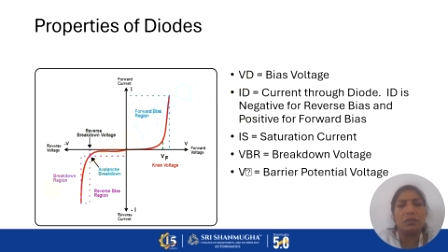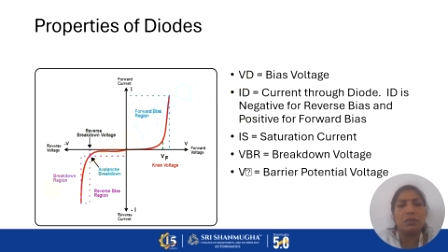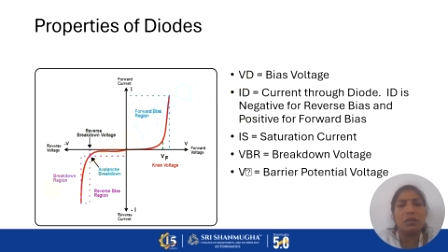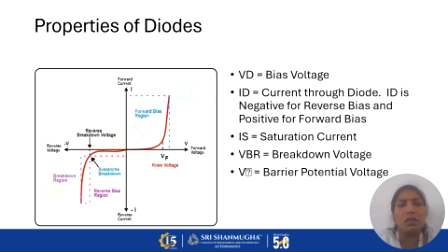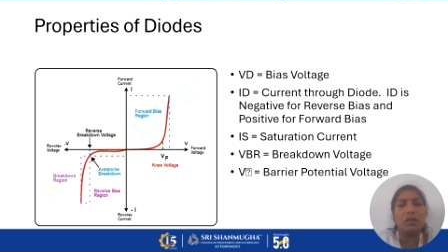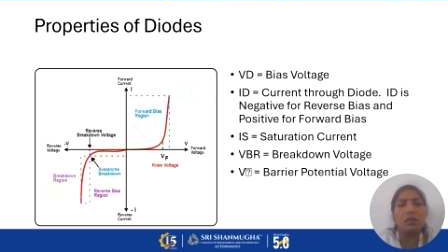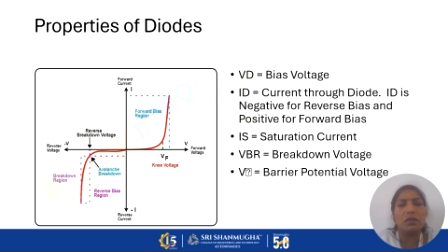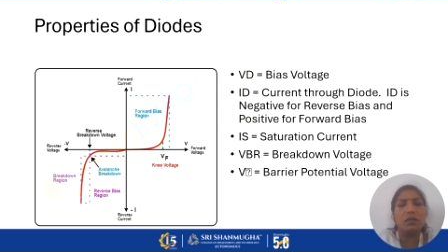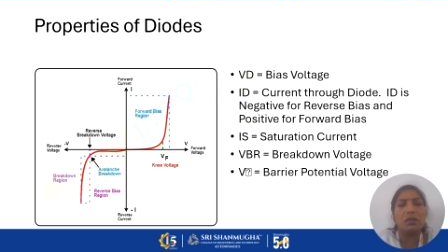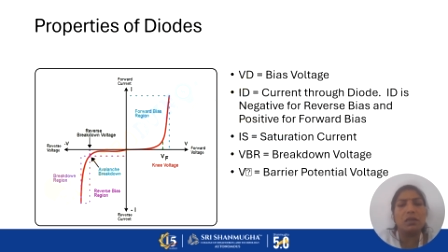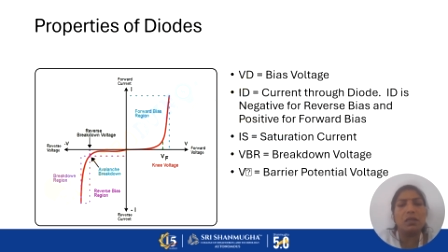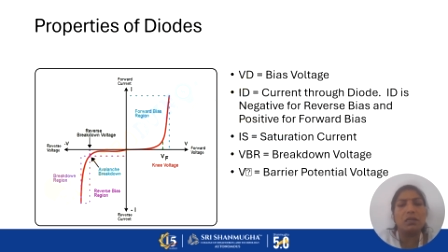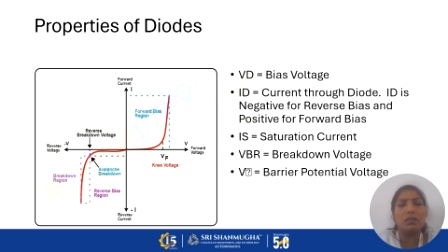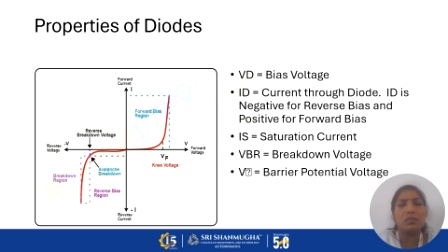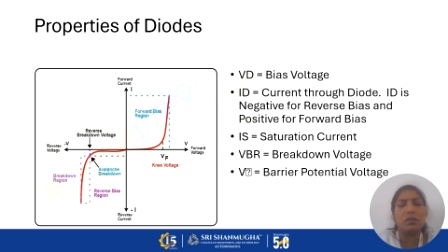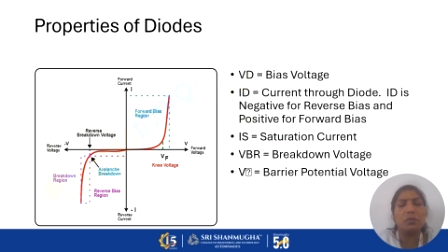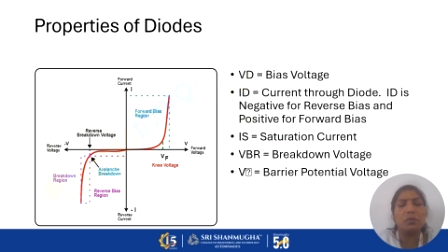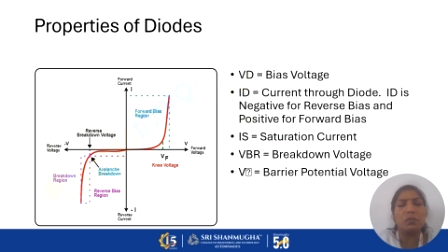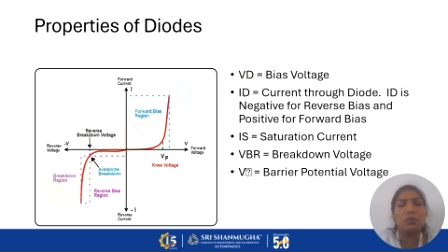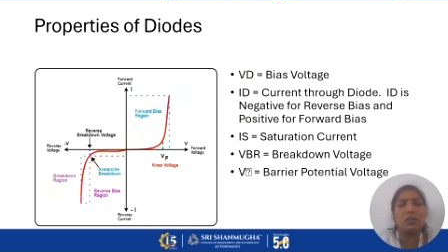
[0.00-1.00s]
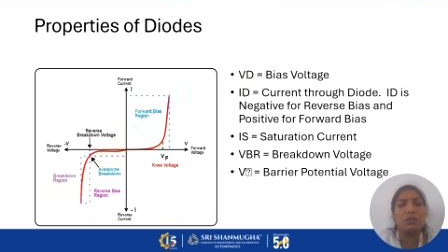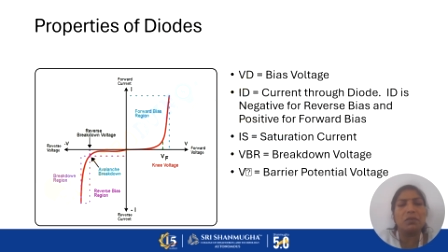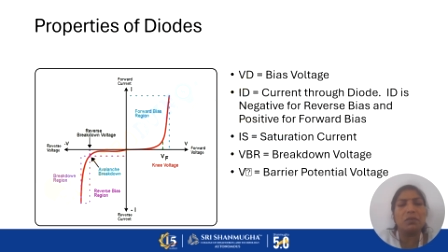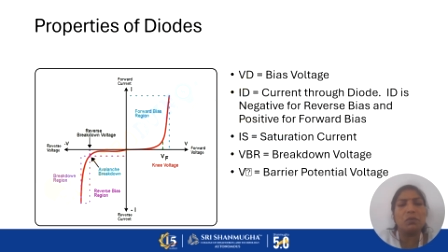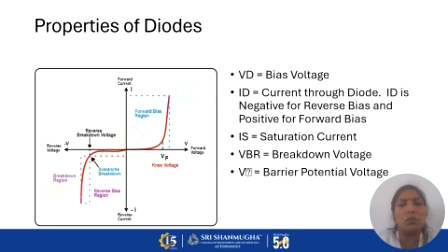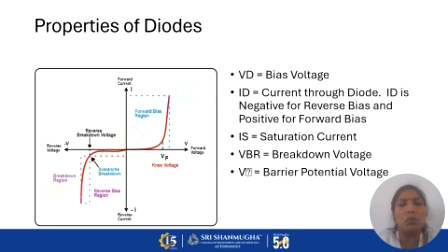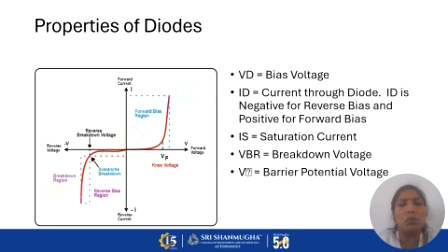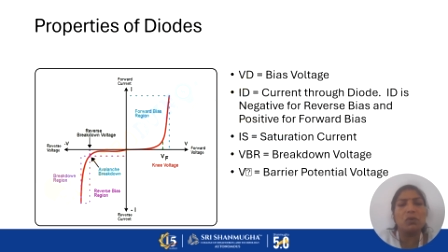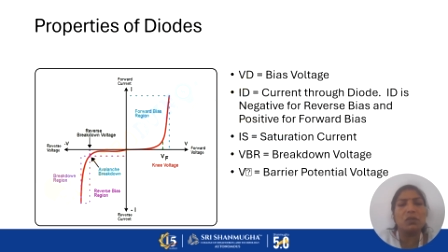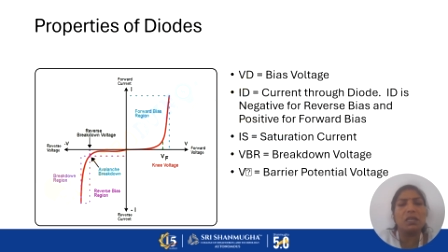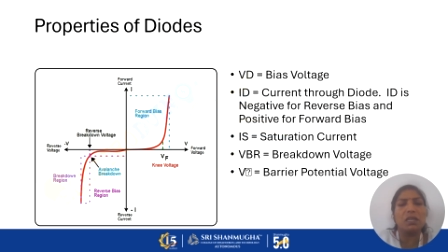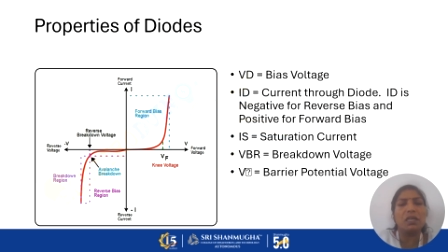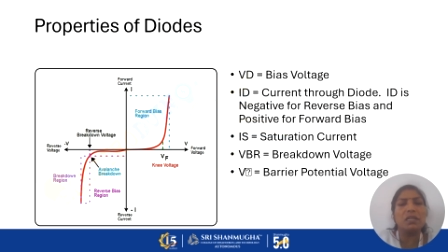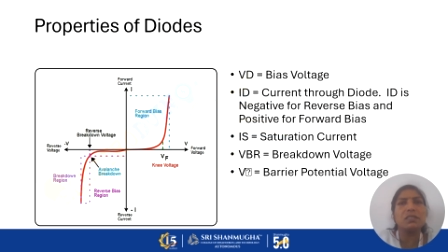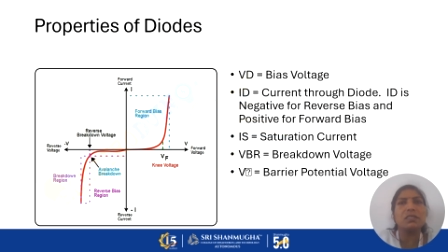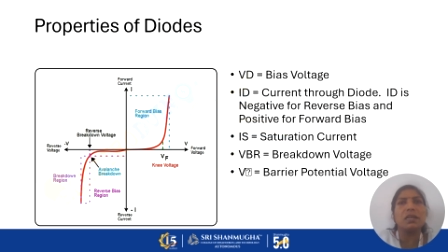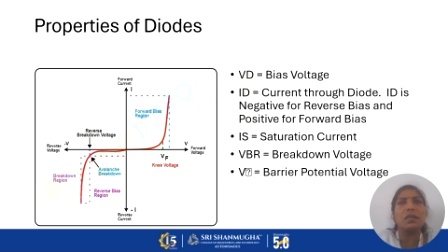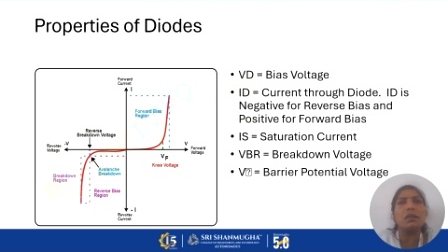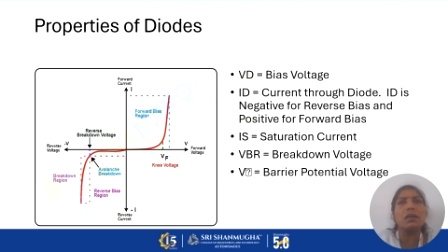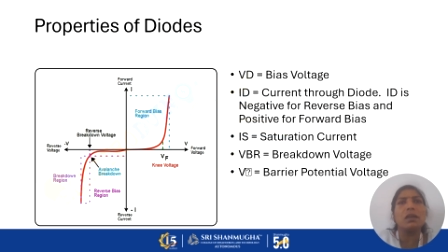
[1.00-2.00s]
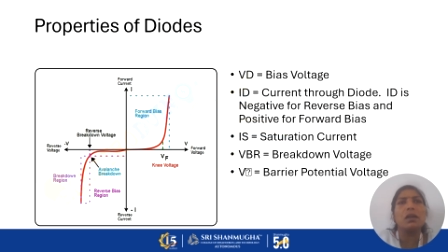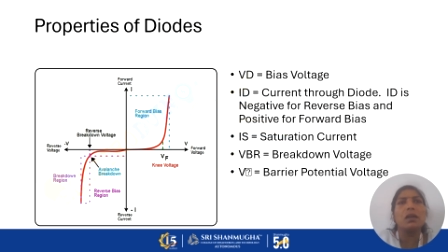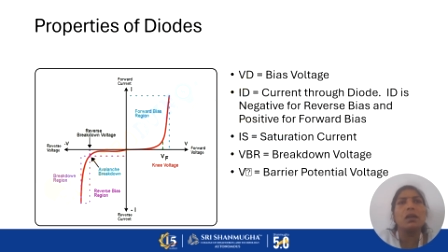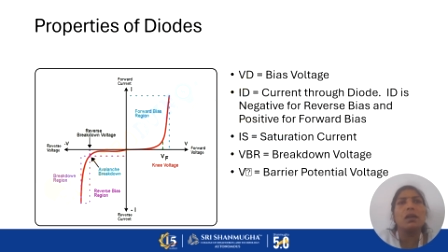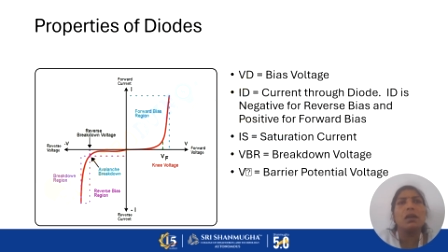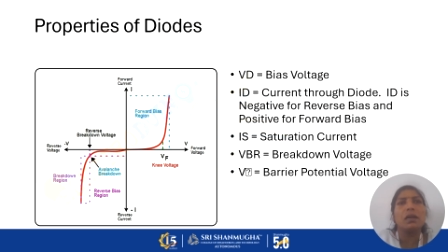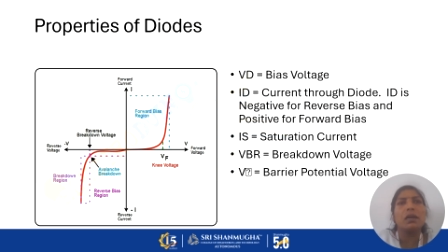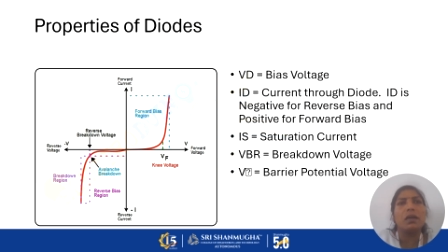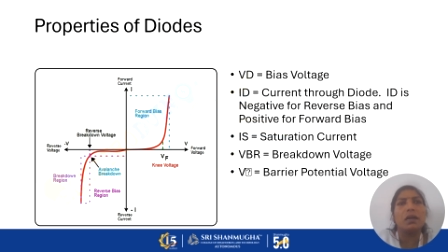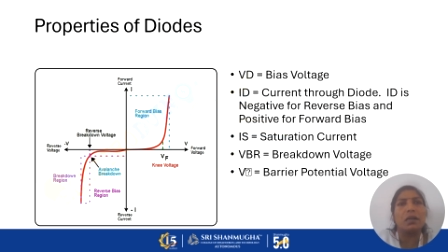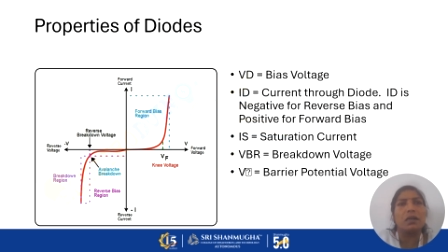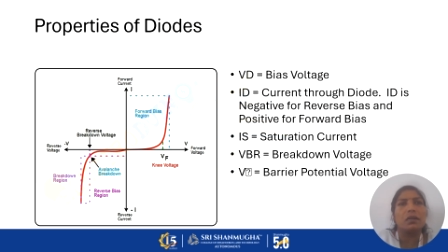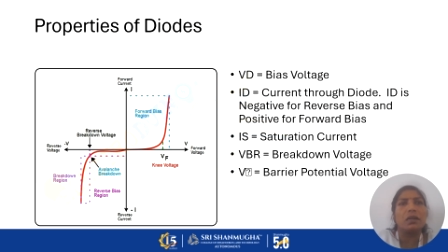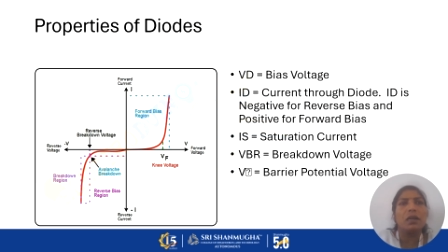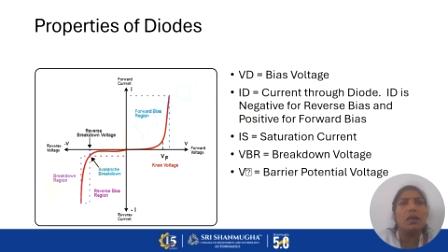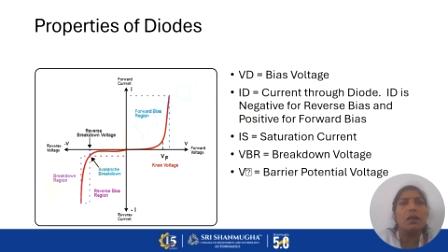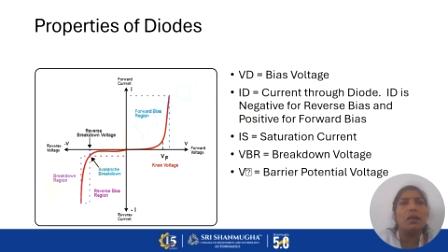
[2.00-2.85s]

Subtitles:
The relation between voltage and current.